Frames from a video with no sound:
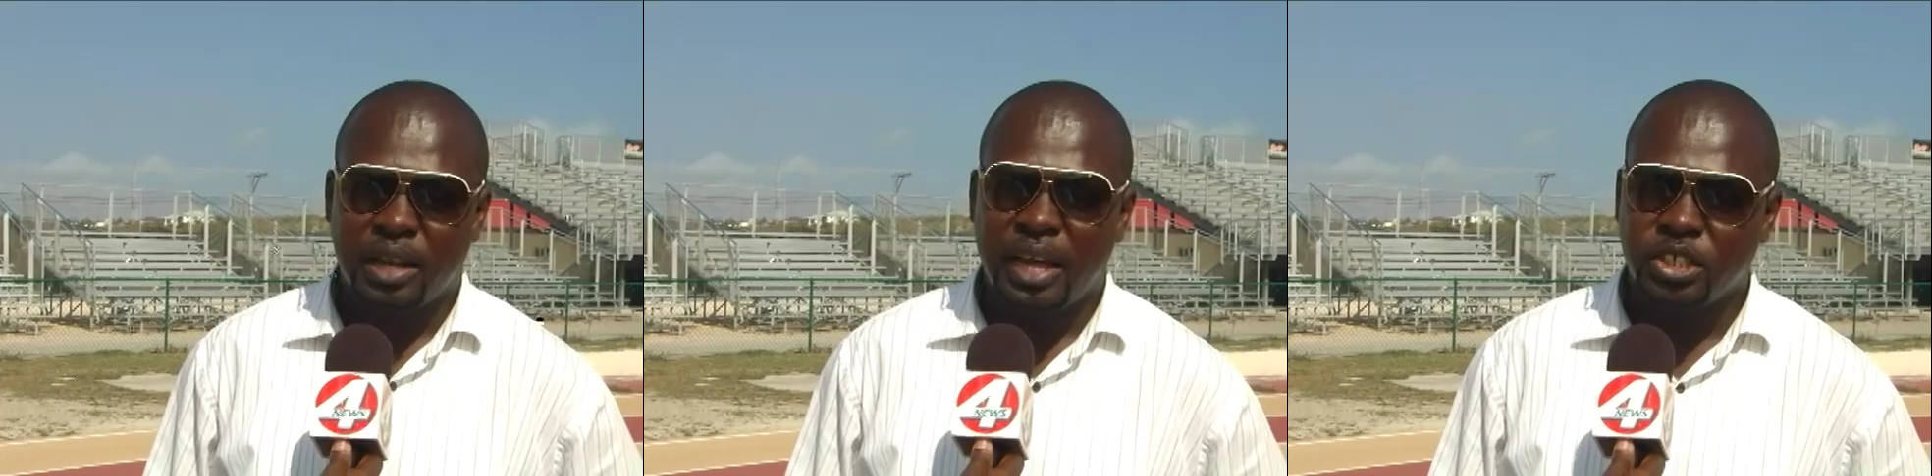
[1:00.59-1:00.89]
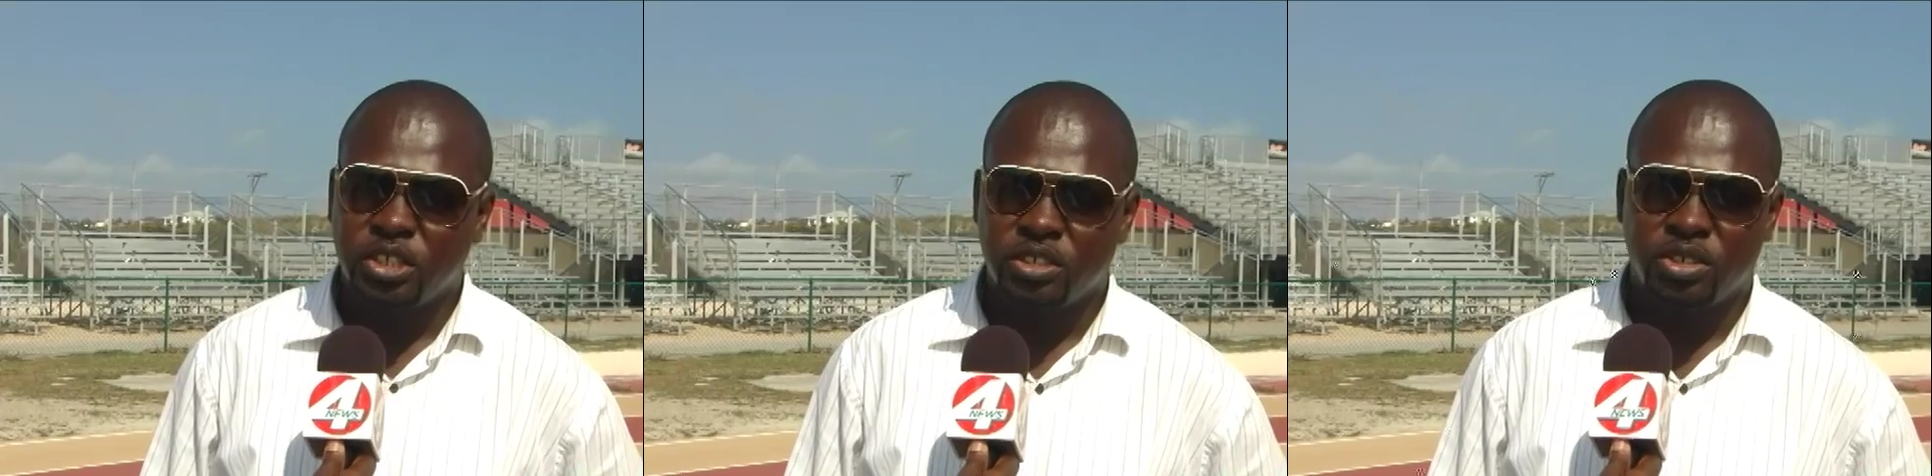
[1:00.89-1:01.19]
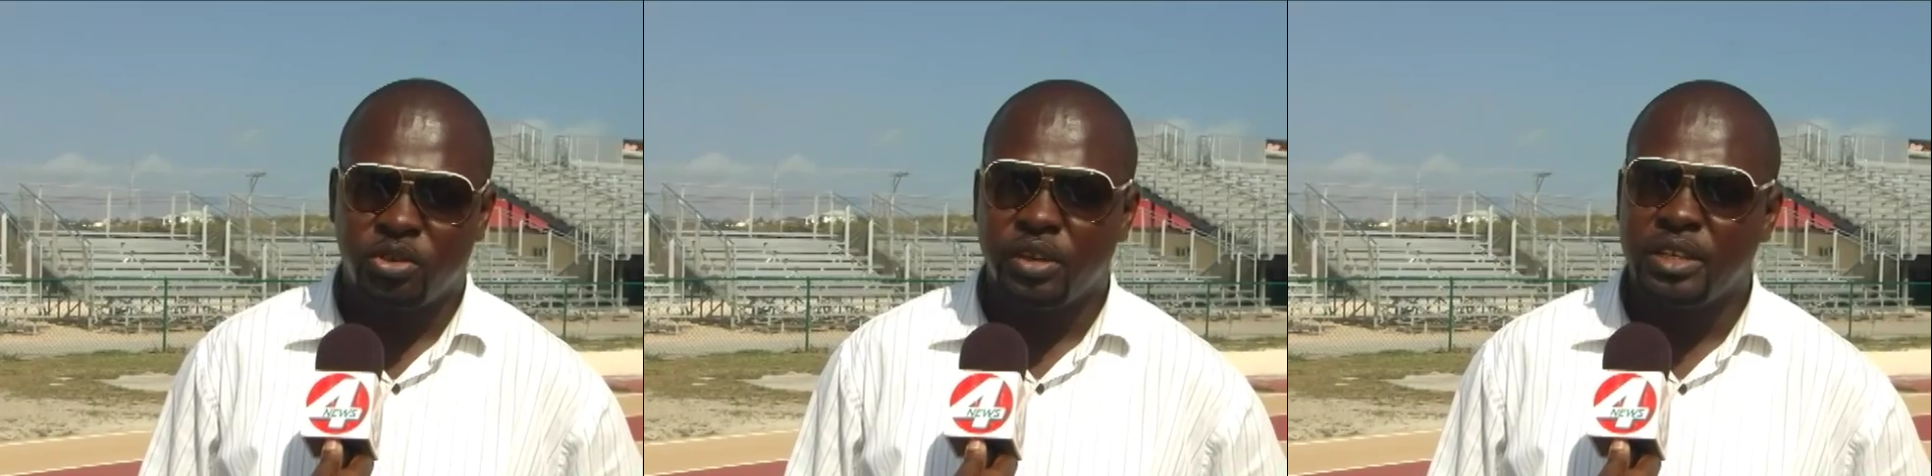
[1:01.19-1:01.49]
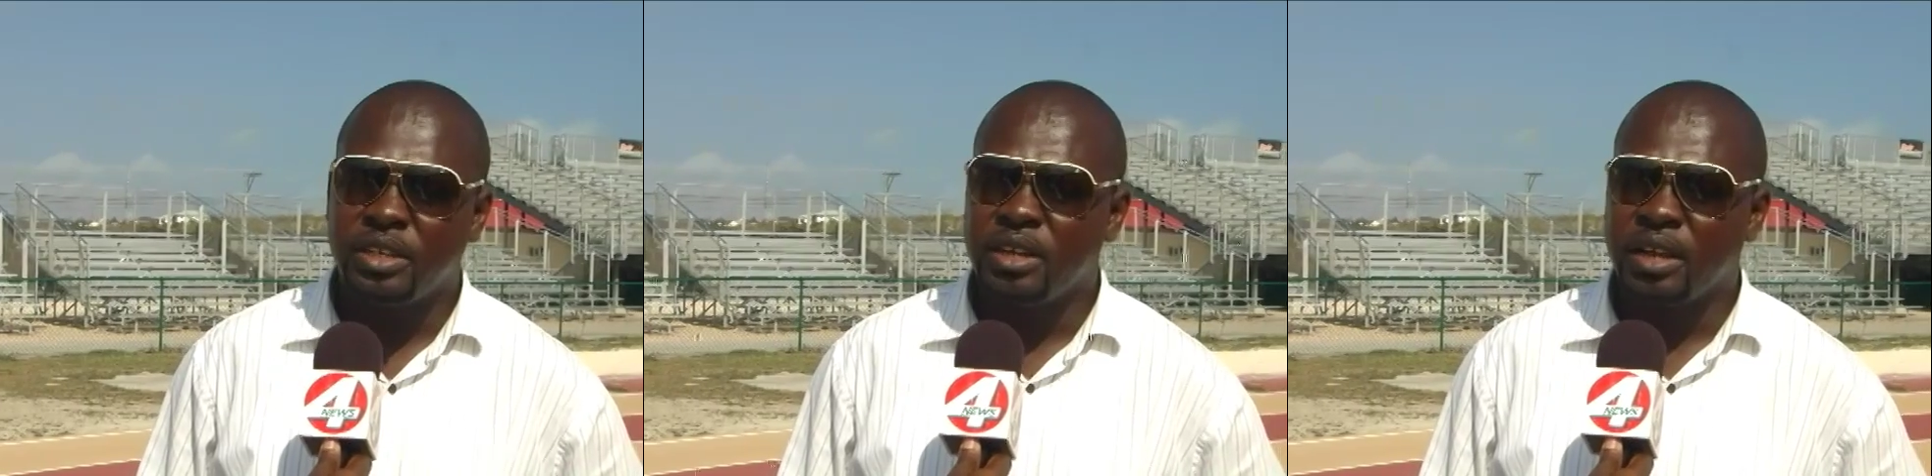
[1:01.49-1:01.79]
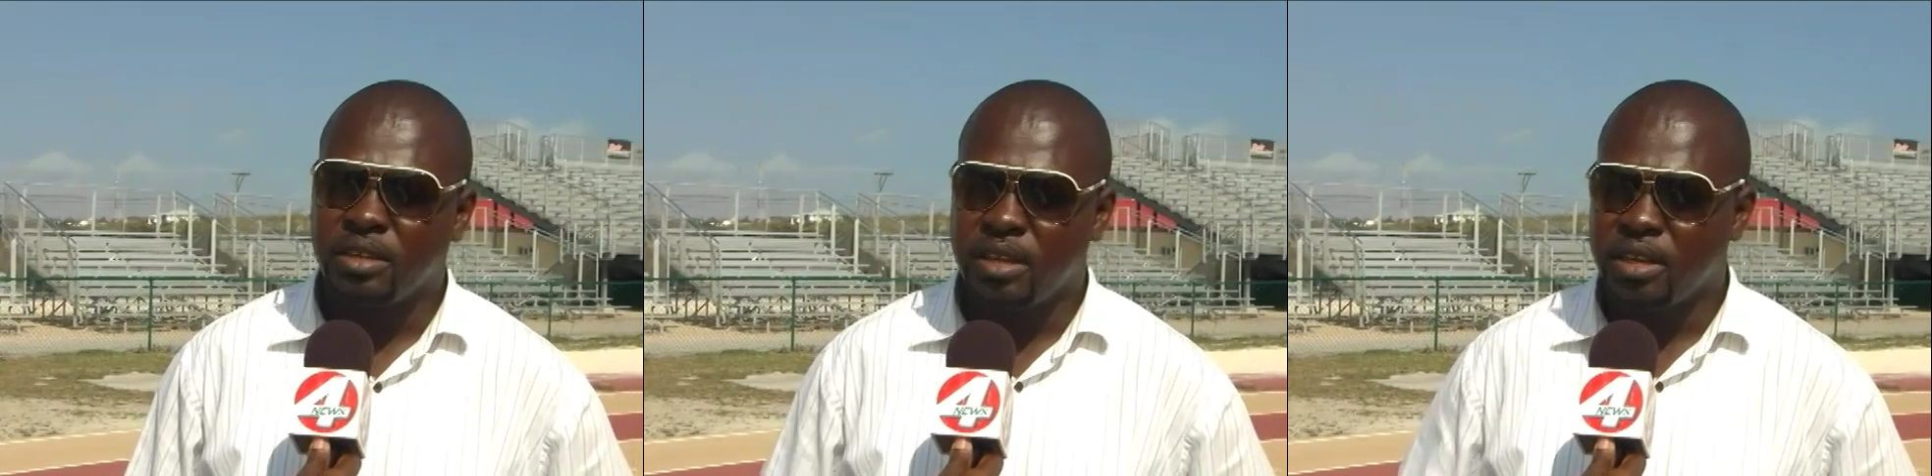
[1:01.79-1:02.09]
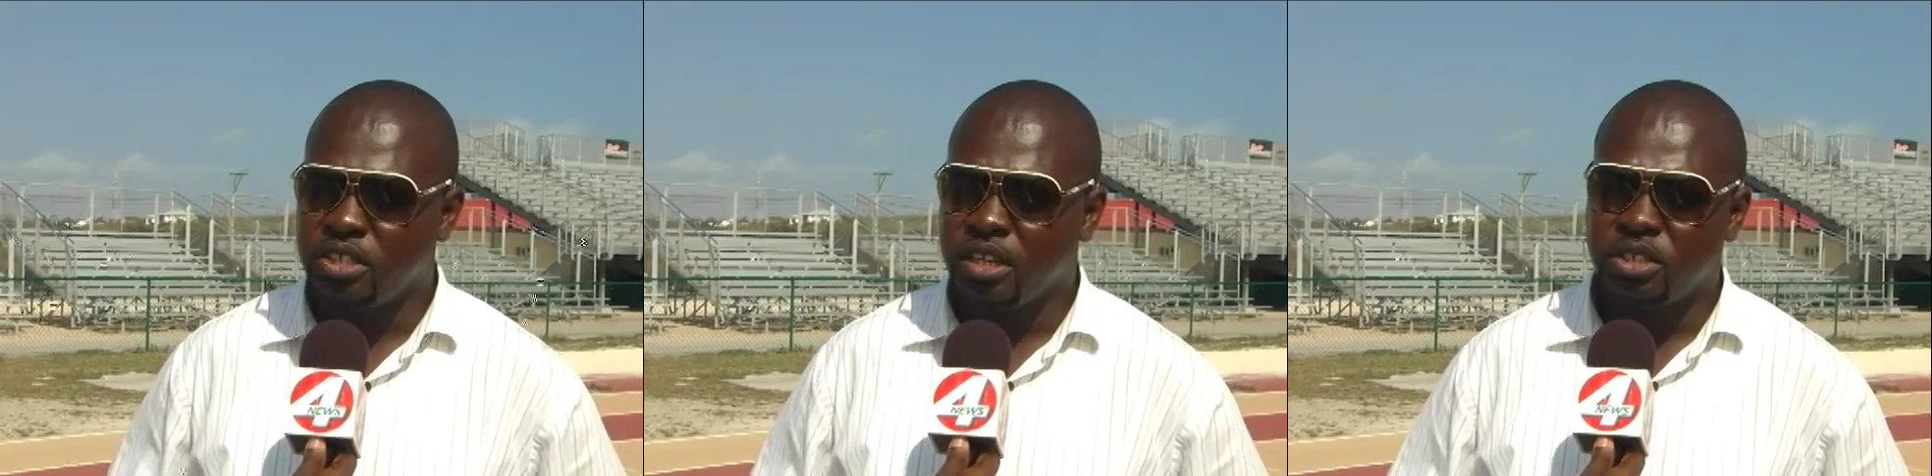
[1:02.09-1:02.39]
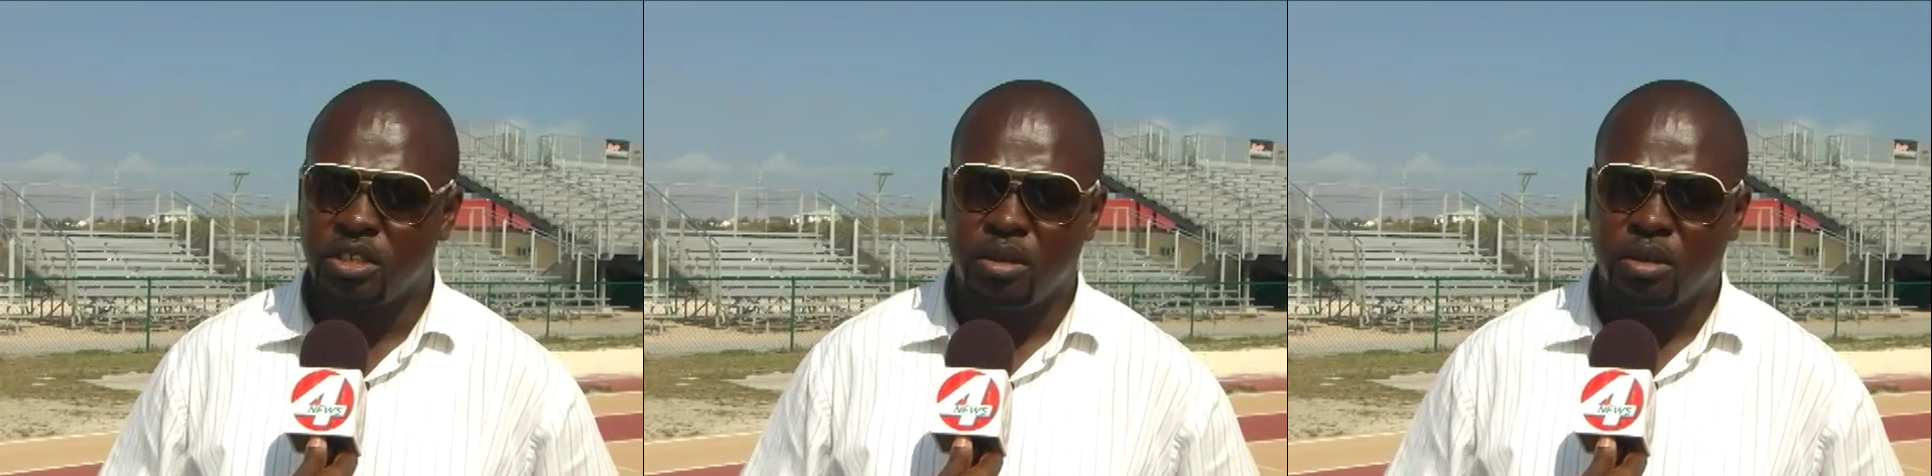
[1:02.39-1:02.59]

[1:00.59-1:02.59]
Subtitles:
last year Terry did not get a chance to